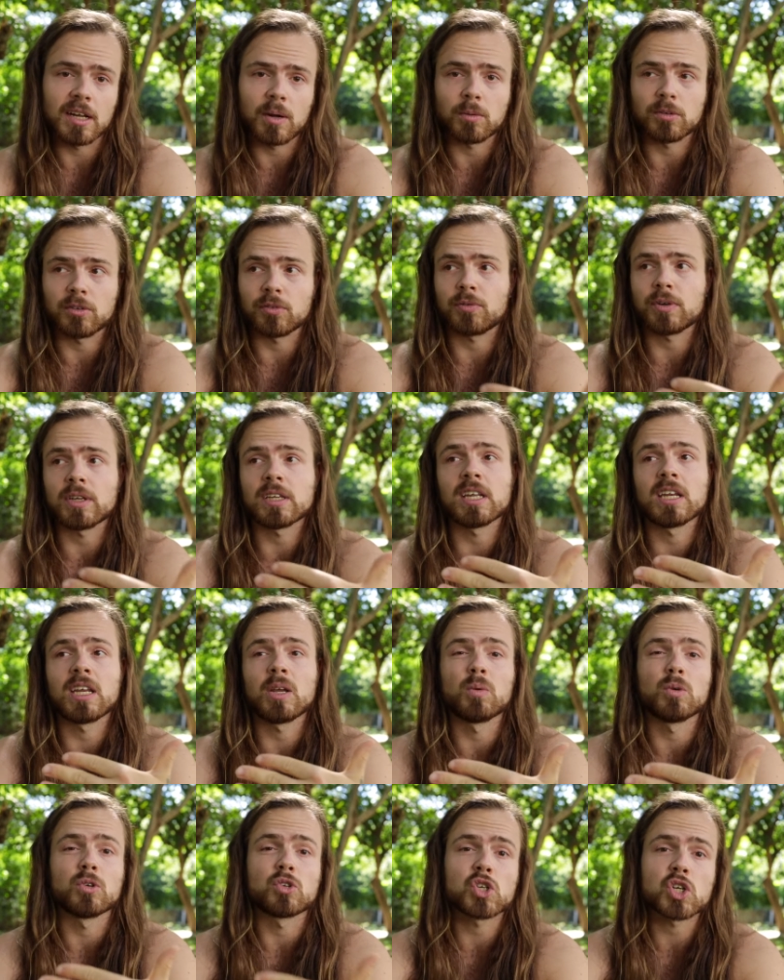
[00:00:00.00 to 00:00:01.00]
I was afraid that
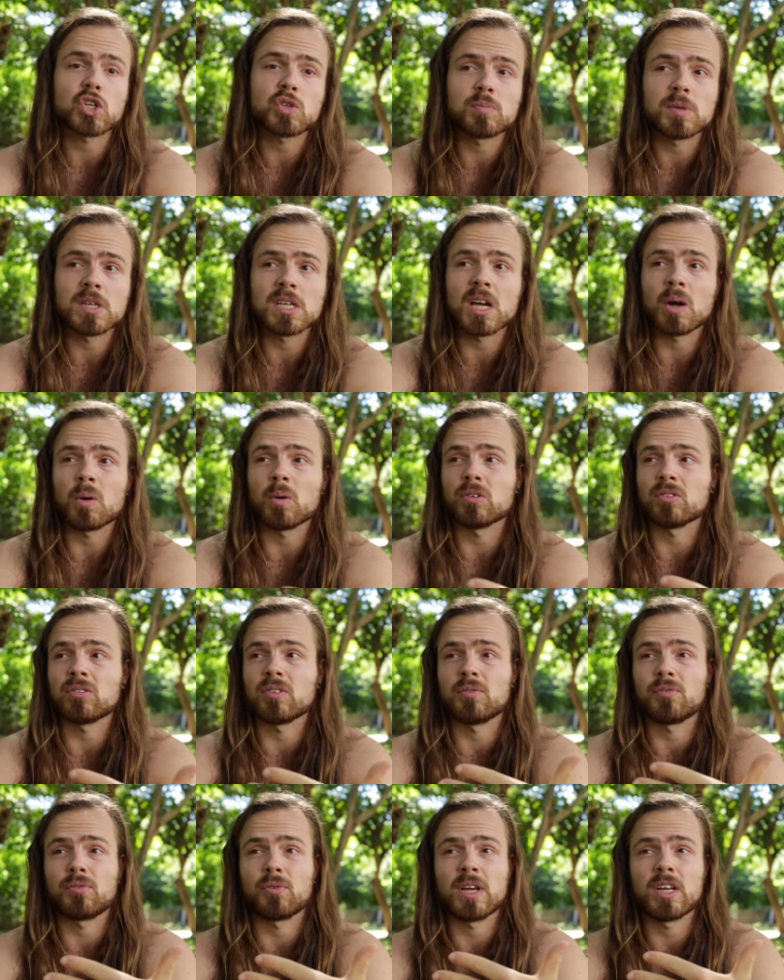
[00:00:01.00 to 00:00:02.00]
they would judge me I was
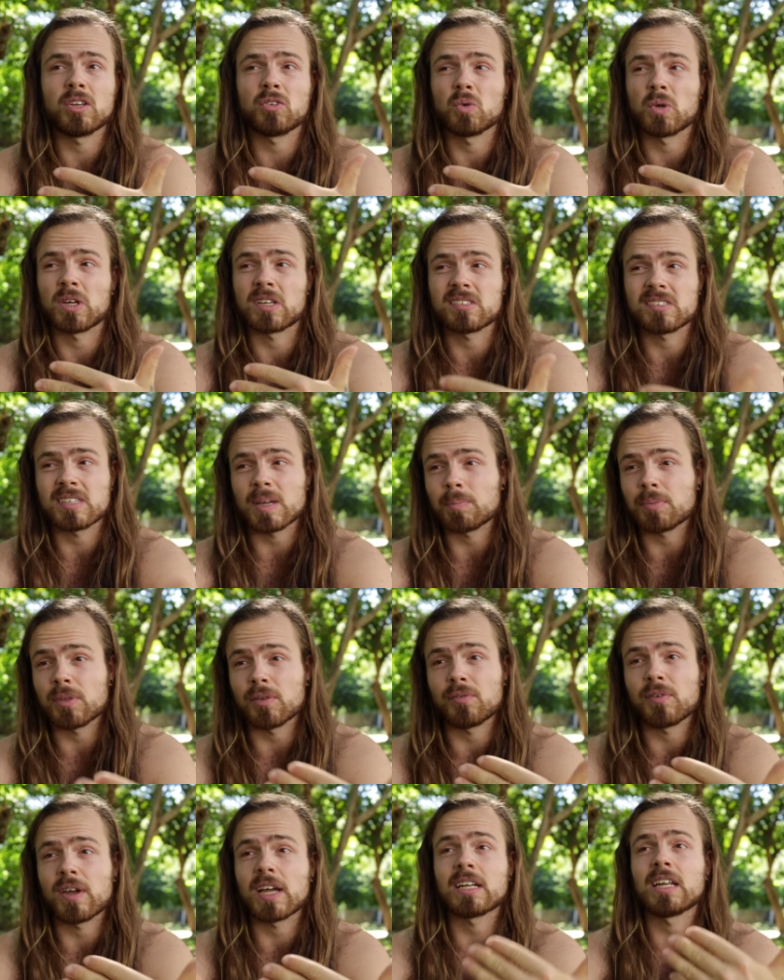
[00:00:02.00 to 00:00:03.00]
afraid to accept the
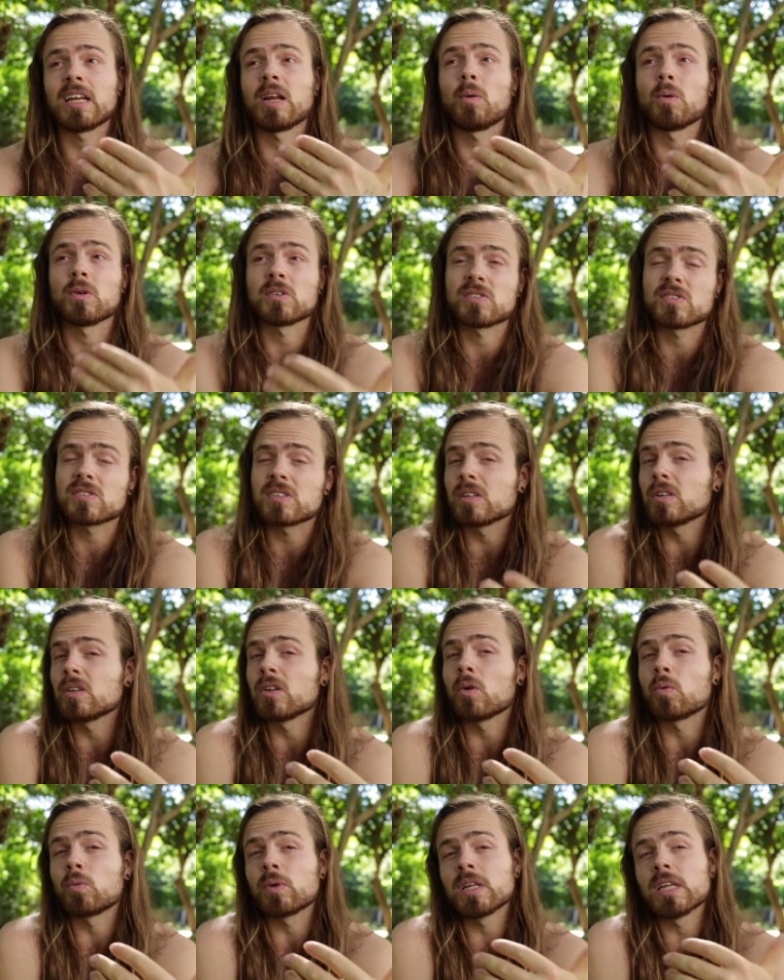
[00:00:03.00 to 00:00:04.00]
fact that I was still
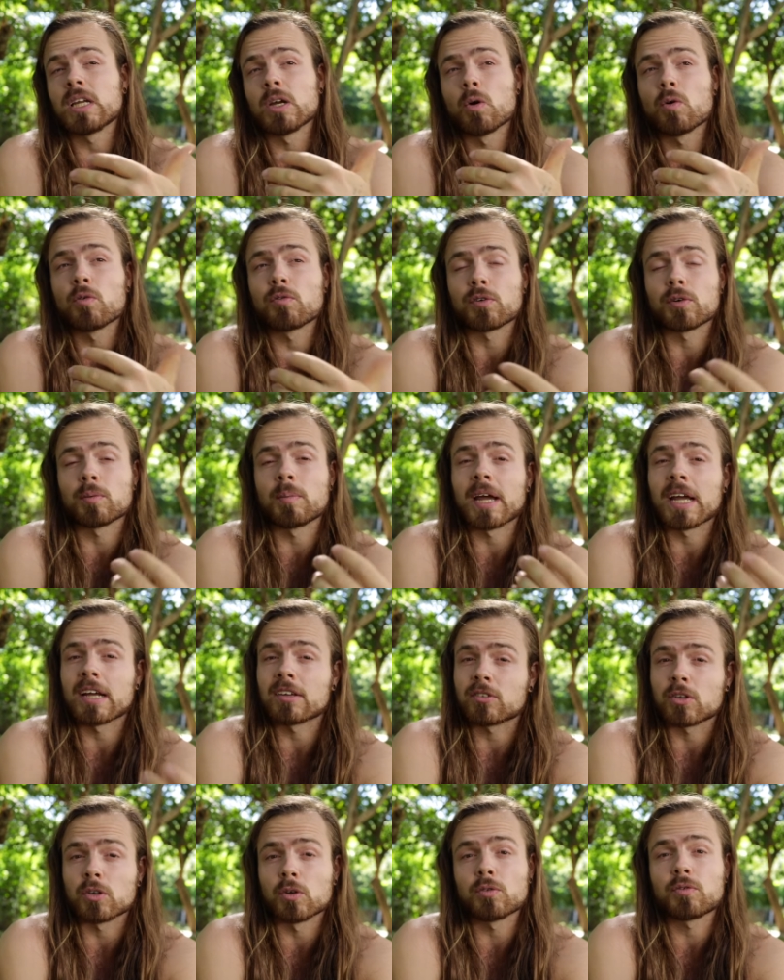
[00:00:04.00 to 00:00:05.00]
not really over my
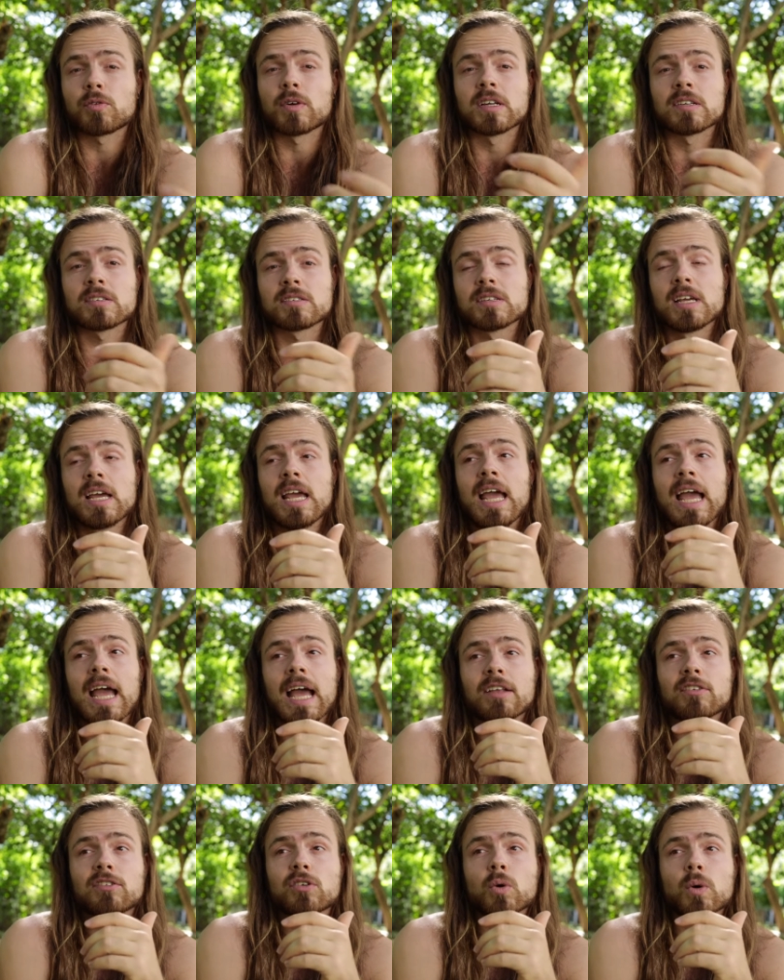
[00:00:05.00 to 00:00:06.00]
ex-girlfriends
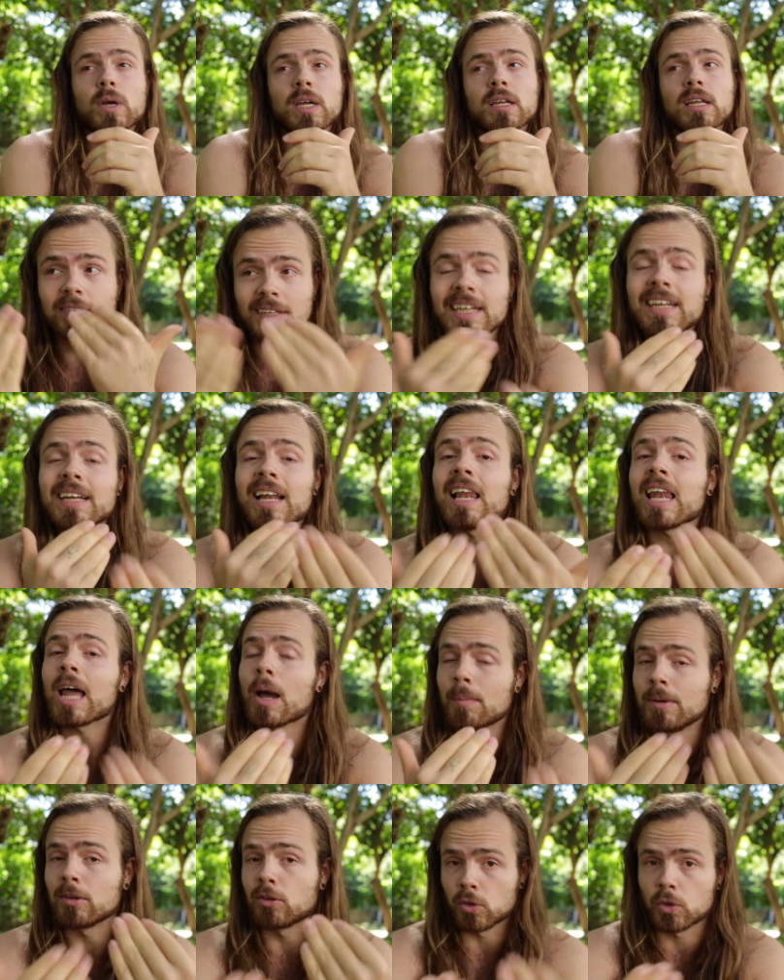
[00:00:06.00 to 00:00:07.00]
and so it didn't
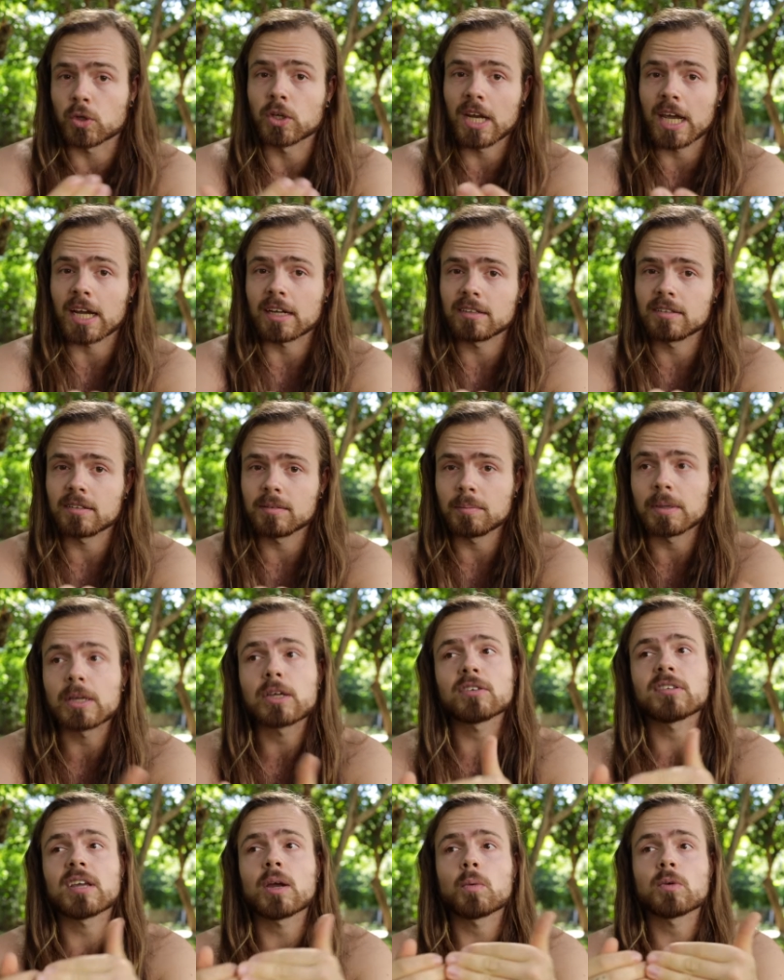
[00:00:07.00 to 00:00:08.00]
allow me to connect
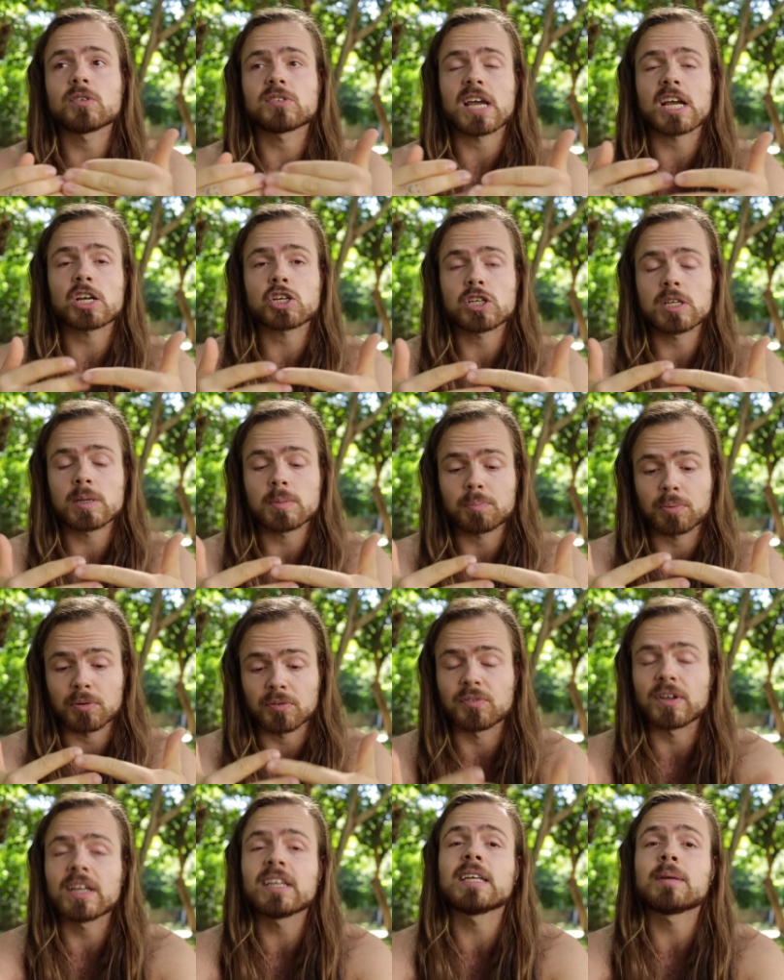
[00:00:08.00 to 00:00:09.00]
because I was actually
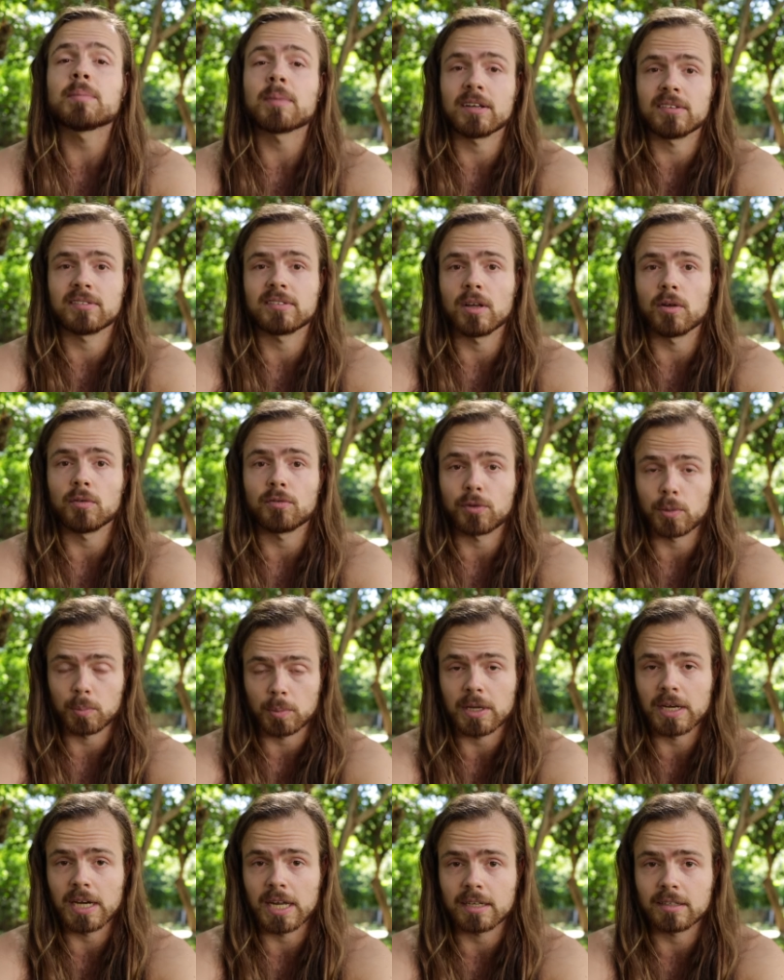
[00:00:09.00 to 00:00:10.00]
preventing myself from
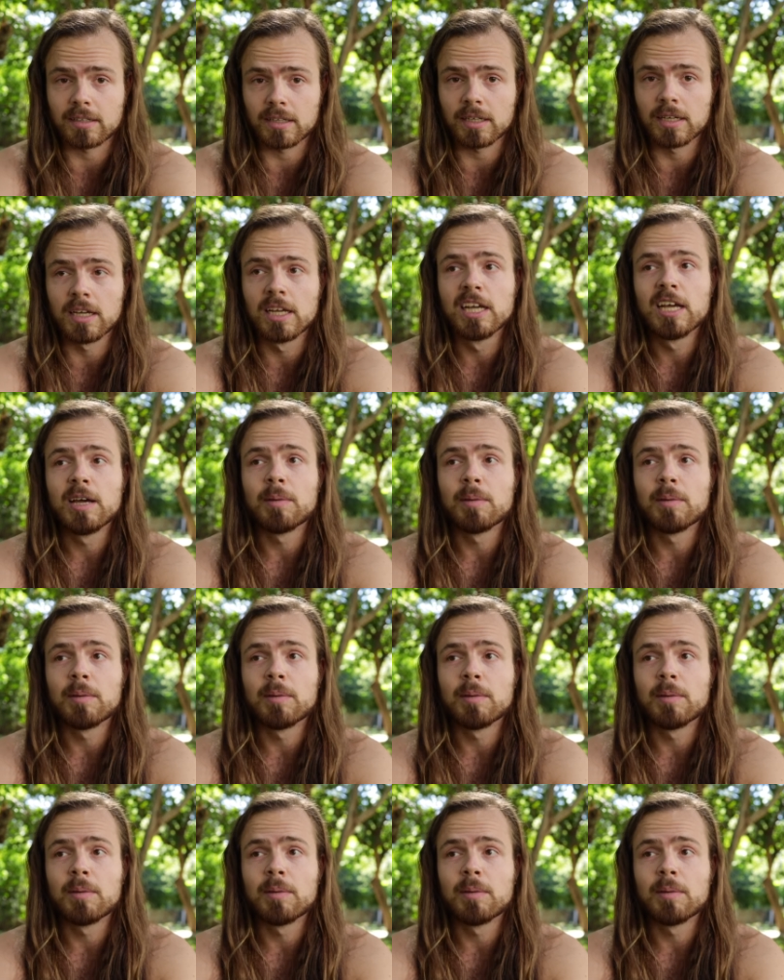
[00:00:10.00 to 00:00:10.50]
connecting